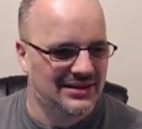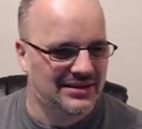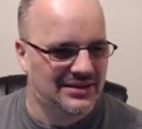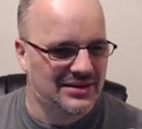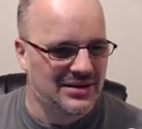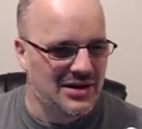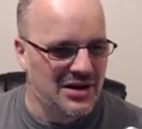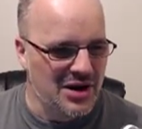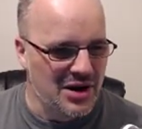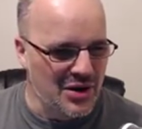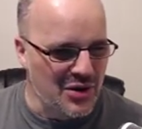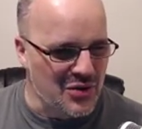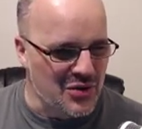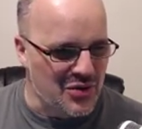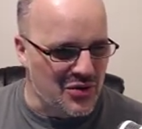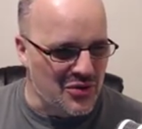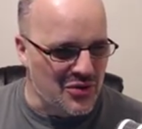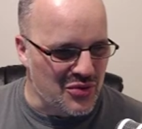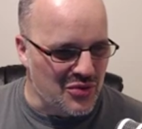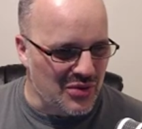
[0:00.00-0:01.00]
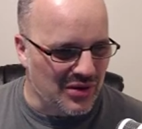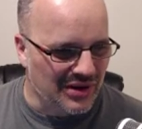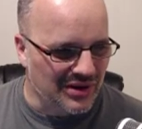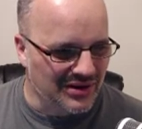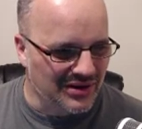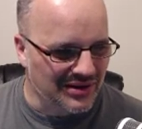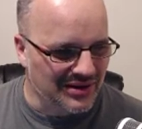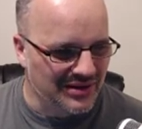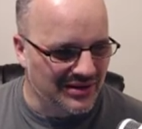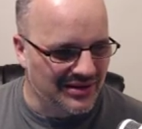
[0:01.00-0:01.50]
No!
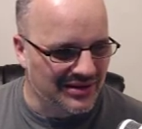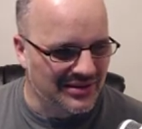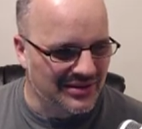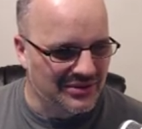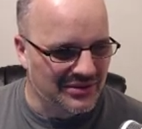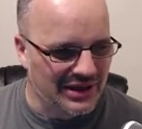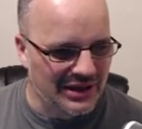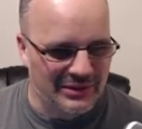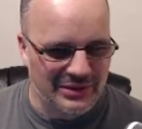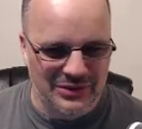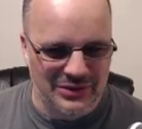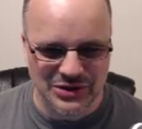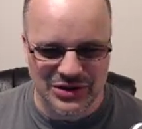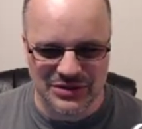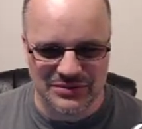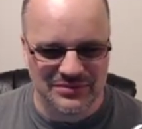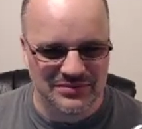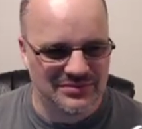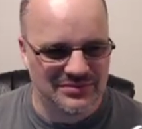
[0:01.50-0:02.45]
Why won't you...